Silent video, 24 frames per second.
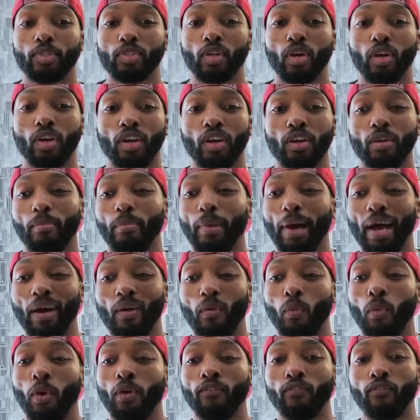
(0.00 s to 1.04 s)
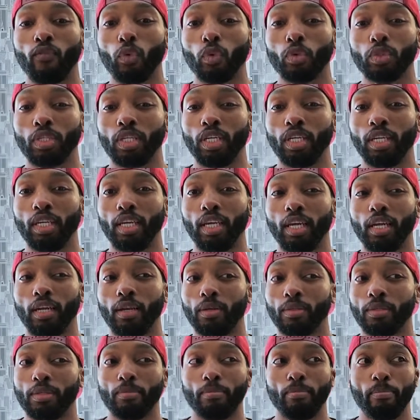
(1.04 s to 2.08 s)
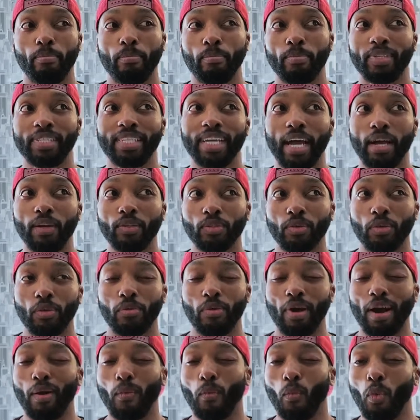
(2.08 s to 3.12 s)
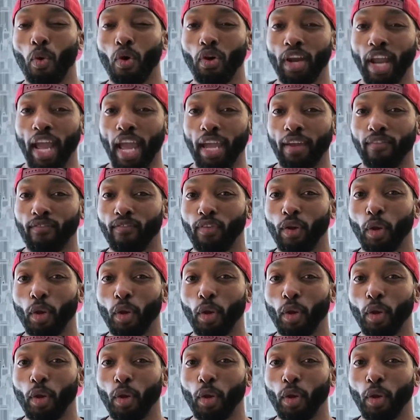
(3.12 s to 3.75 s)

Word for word: starting about 114 kilos and down to around 1.8,